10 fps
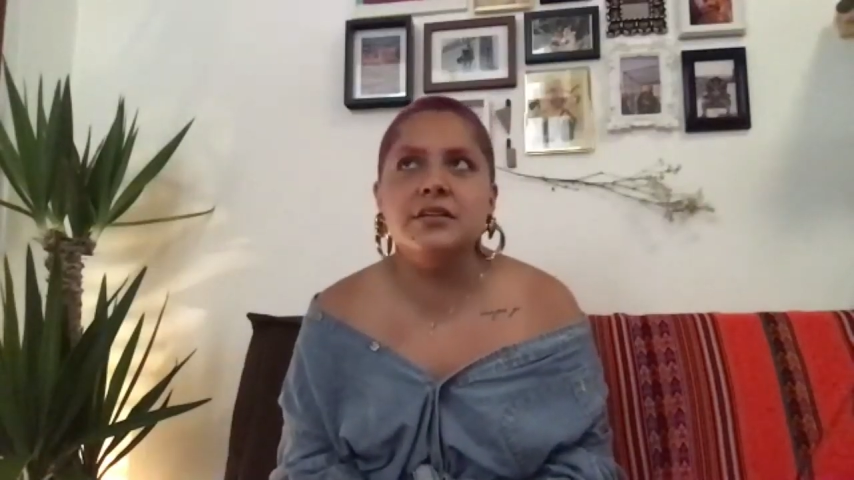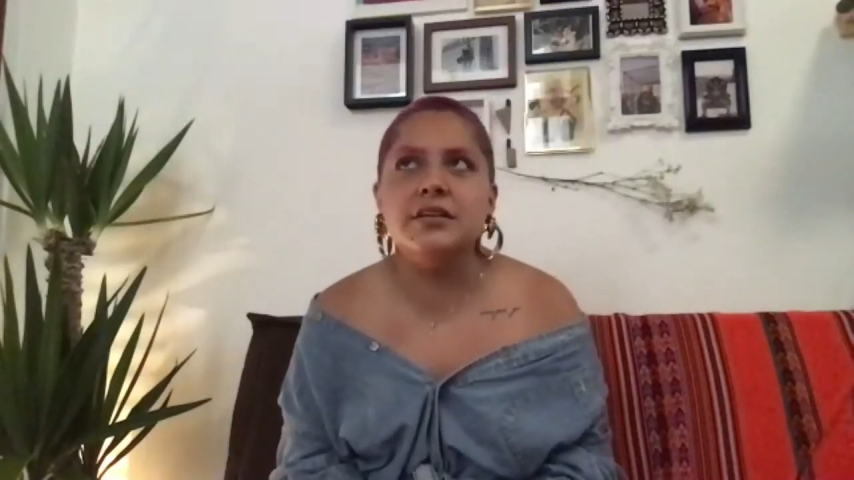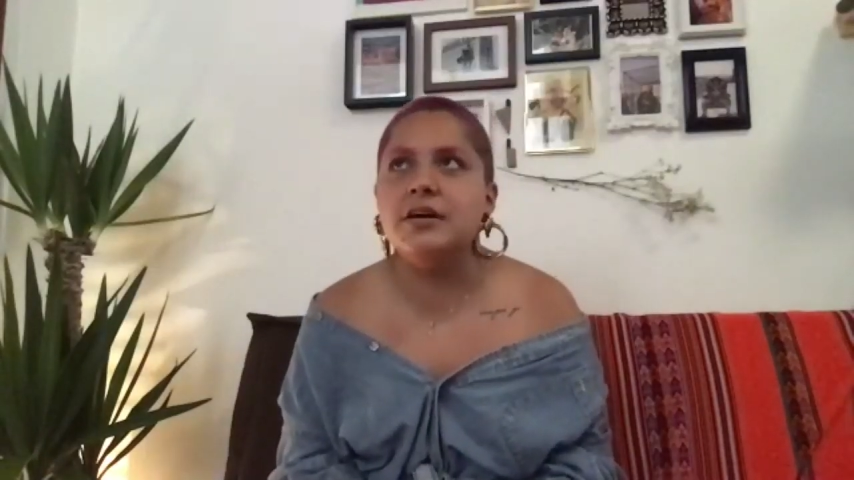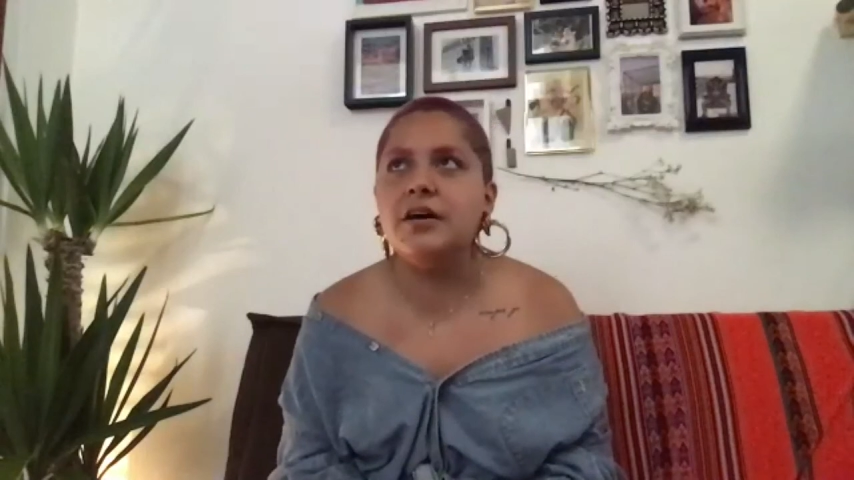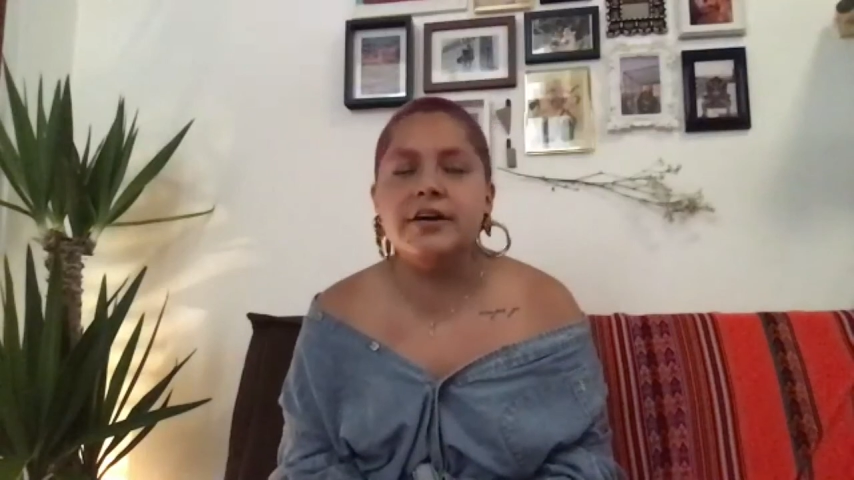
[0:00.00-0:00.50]

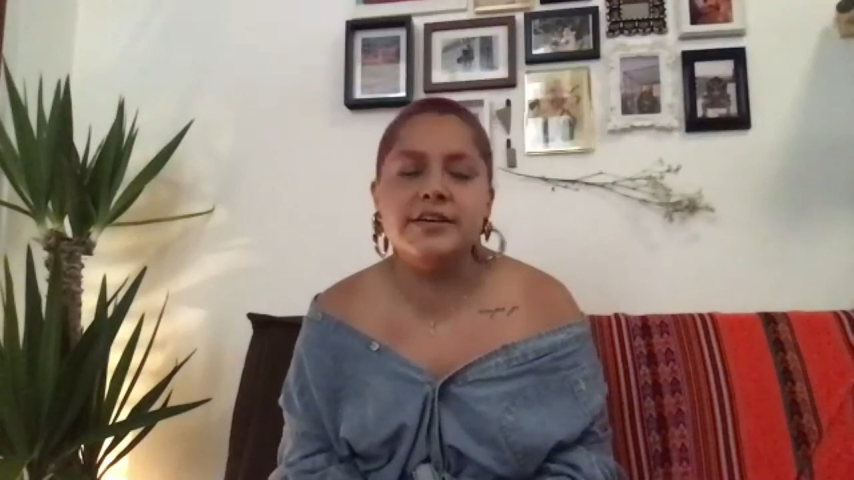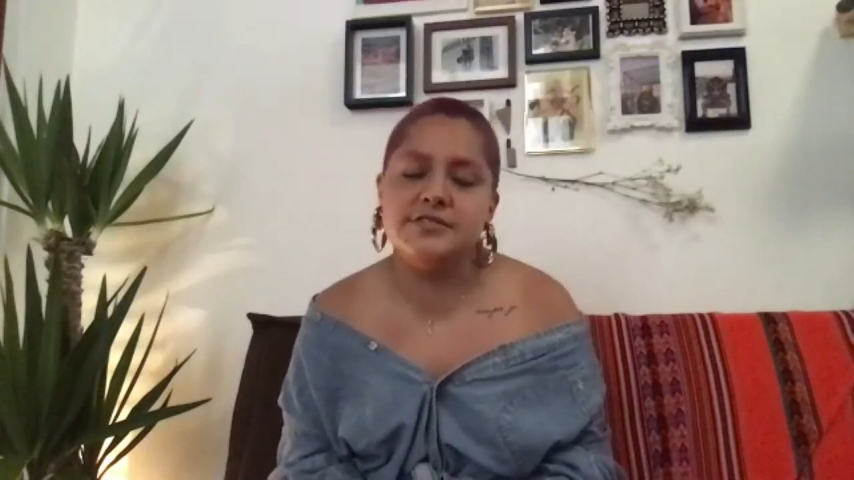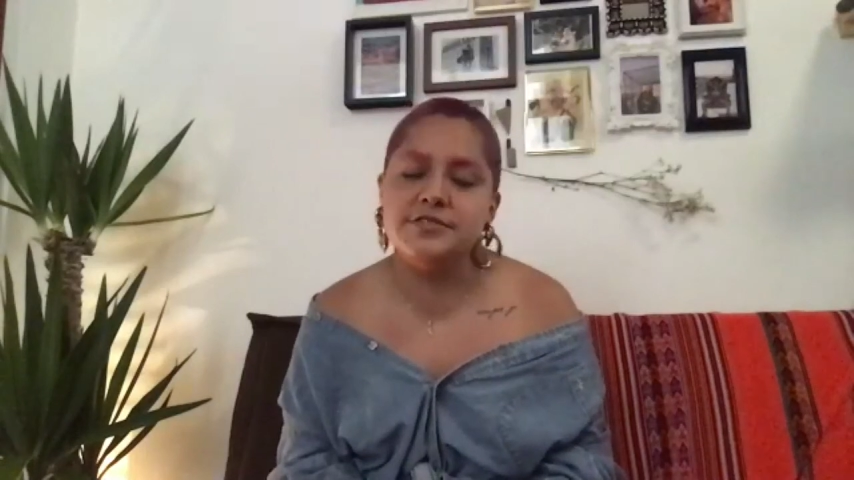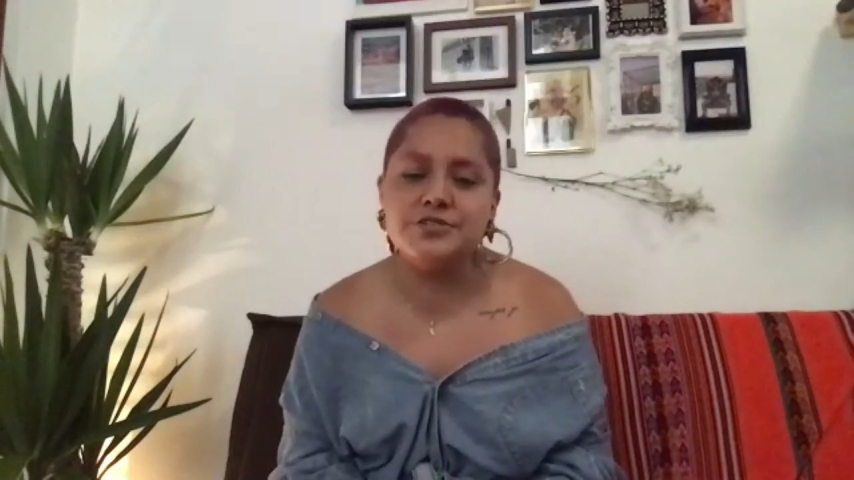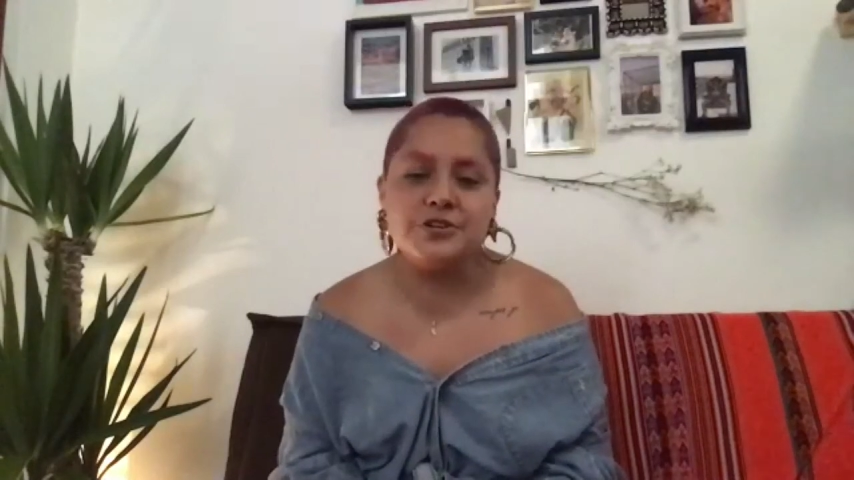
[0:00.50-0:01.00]
the artists in
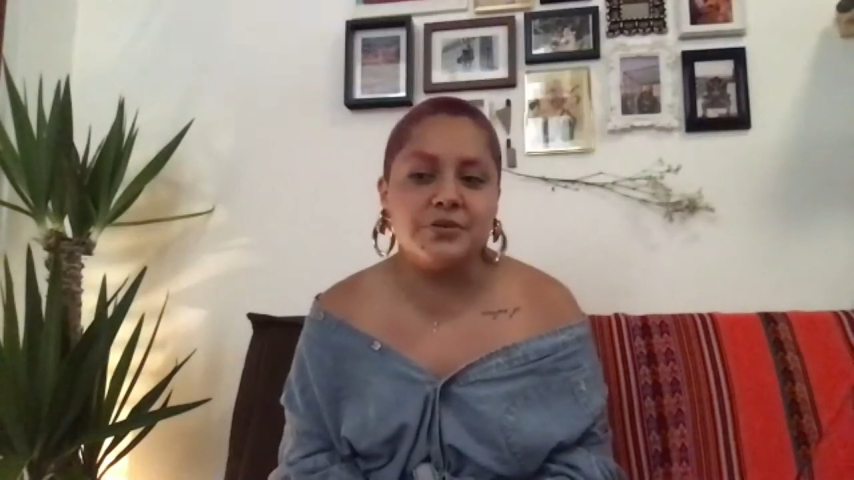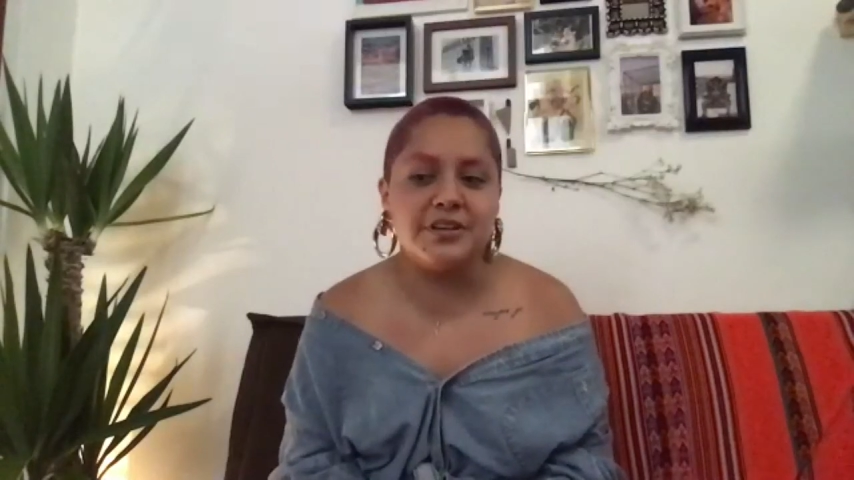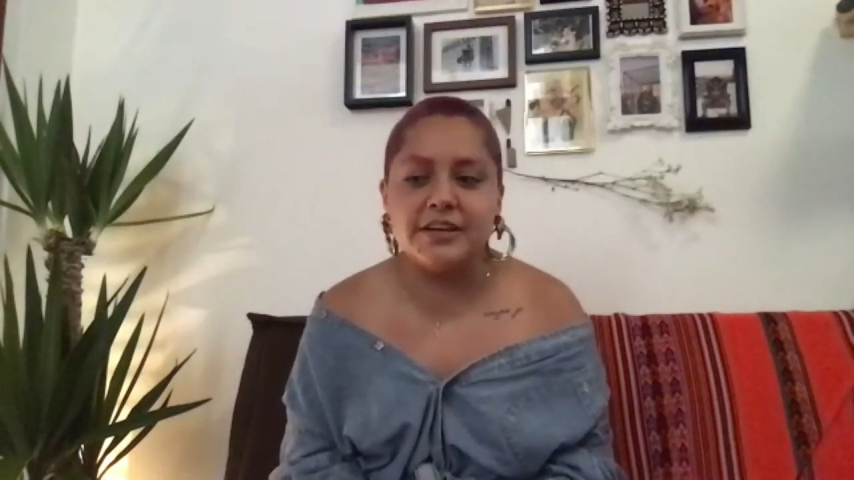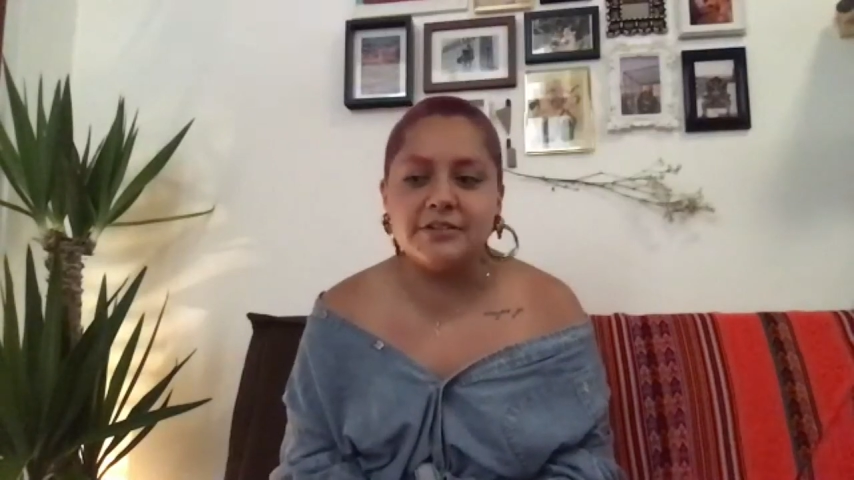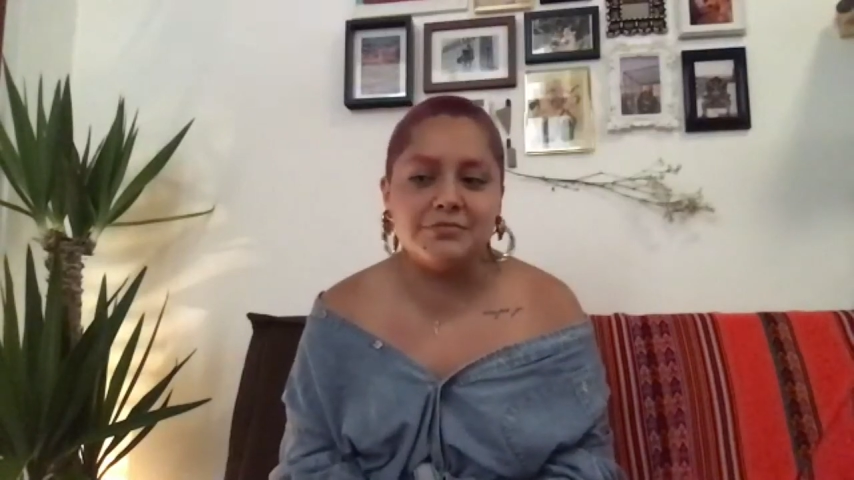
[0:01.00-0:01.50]
the show are like